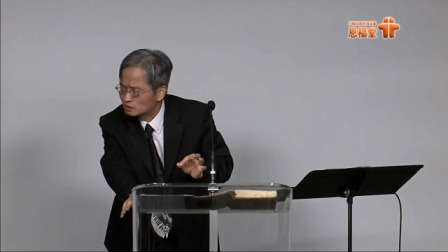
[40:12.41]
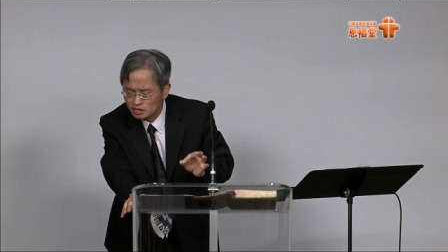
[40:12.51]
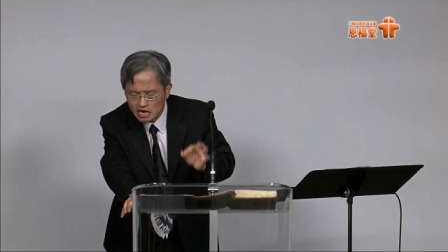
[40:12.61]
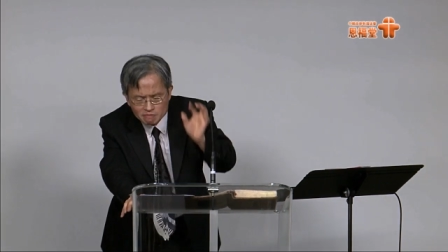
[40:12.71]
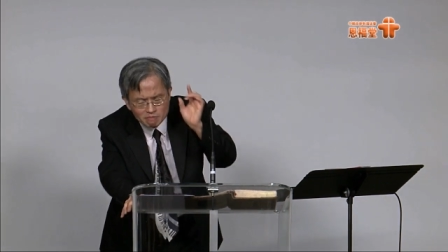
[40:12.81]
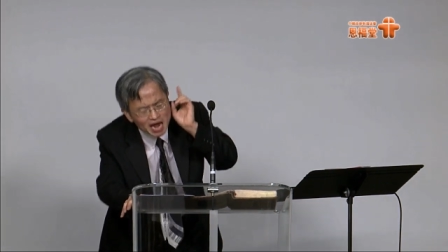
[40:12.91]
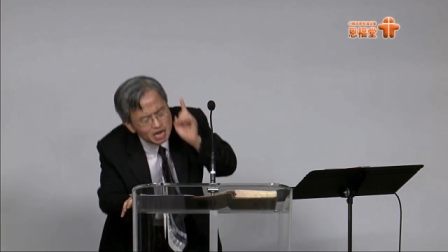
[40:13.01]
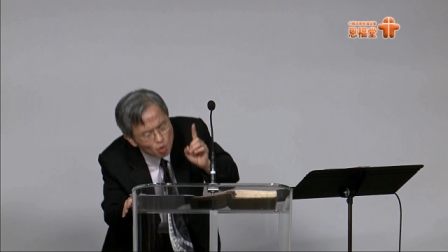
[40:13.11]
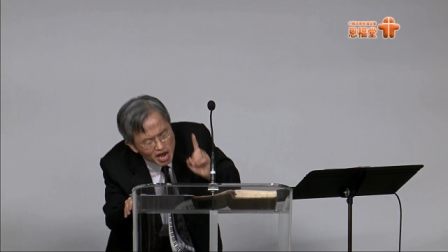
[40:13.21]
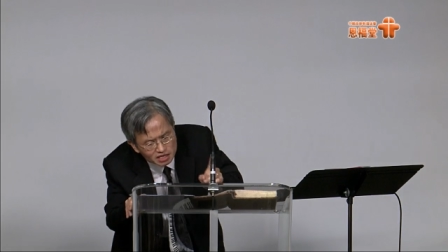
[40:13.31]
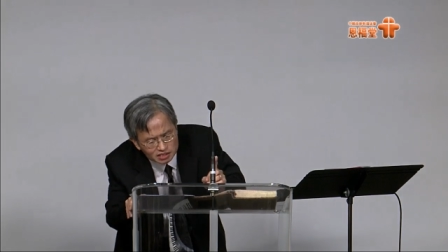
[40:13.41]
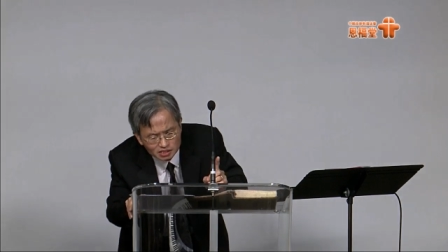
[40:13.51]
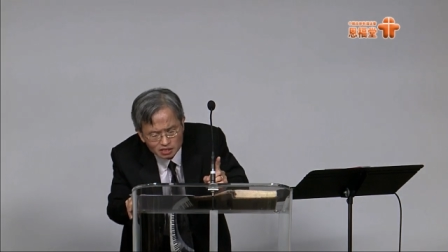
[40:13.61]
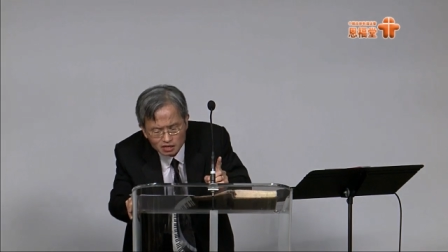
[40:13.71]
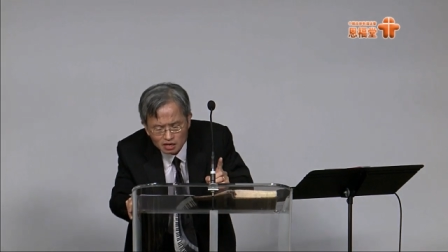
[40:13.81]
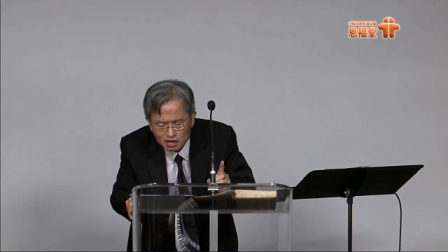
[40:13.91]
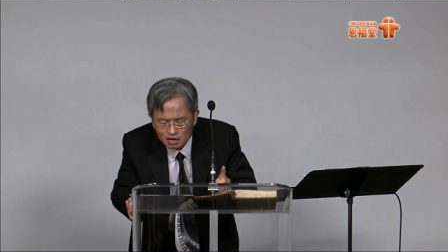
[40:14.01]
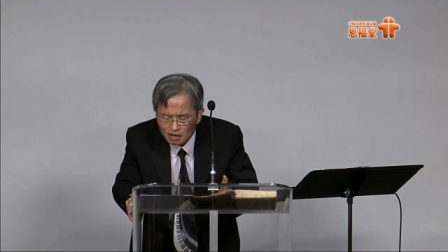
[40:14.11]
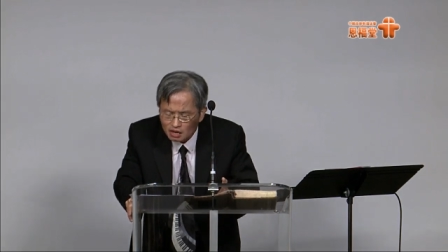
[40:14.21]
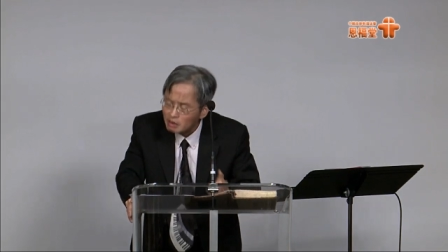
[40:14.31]
in many ways.
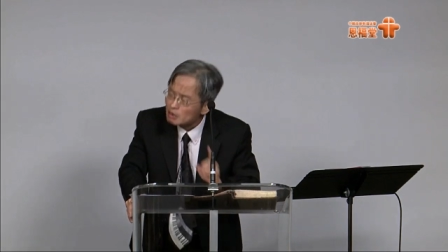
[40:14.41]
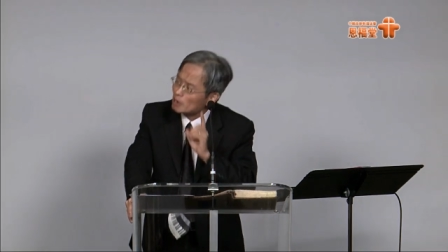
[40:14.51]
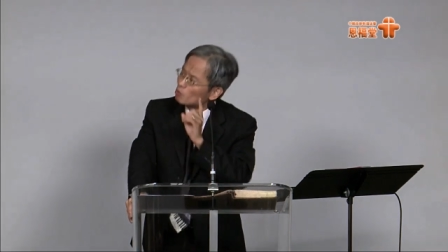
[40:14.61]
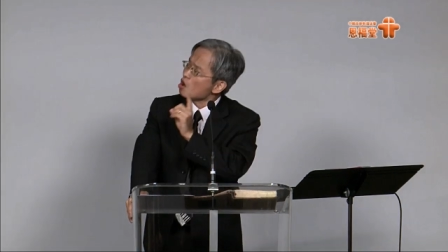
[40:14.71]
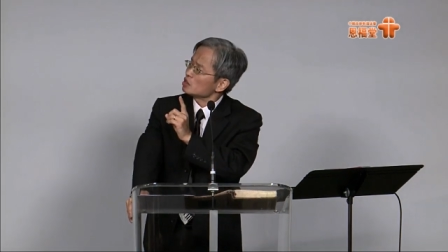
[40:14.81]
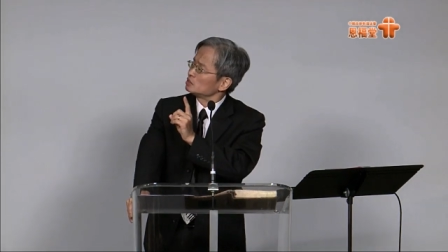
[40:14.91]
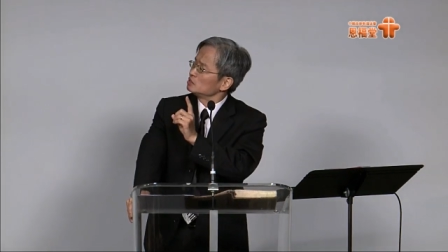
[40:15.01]
But what?